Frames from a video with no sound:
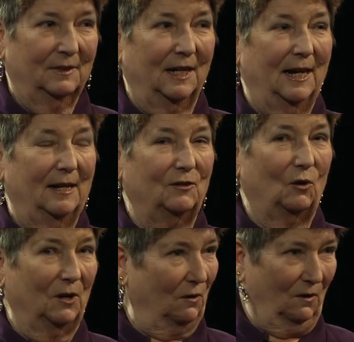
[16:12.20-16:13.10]
and
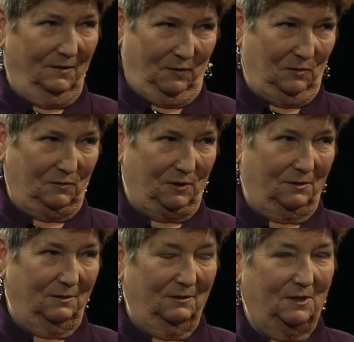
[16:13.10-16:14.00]
on all votes.
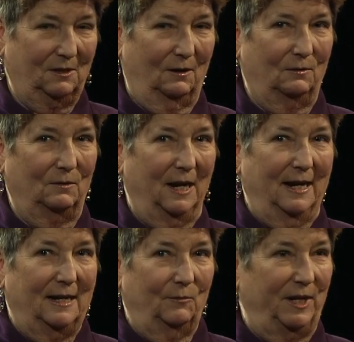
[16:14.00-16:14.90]
So
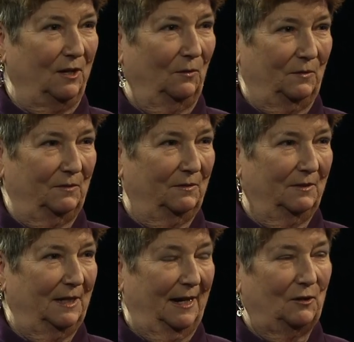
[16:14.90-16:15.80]

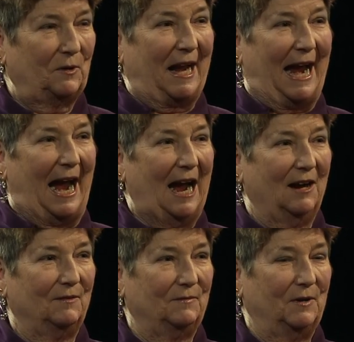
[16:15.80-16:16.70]
I don't
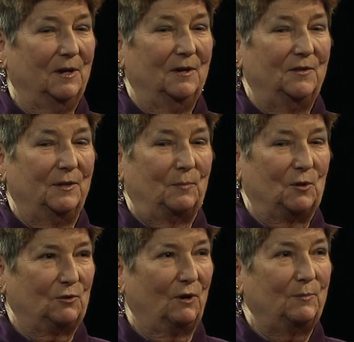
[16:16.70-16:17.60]
have the
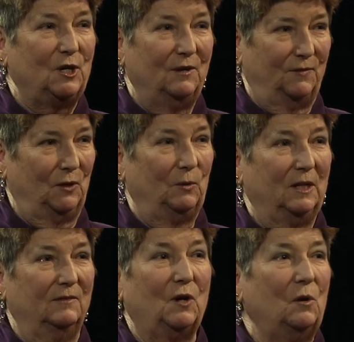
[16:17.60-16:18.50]
prescription, if you will,
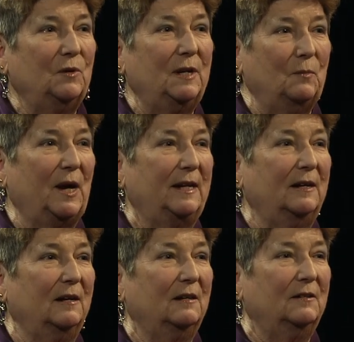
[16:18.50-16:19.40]
of only
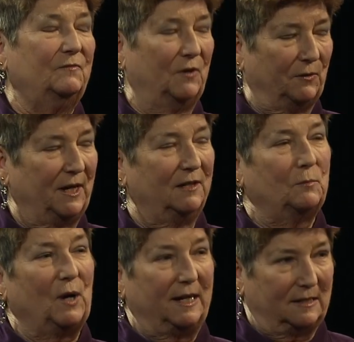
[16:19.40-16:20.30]
voting to
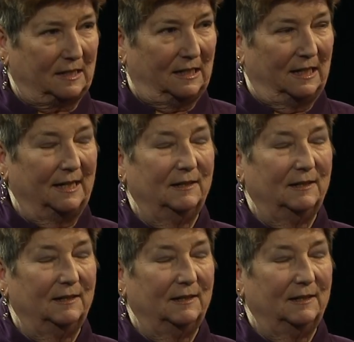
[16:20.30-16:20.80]
break a tie.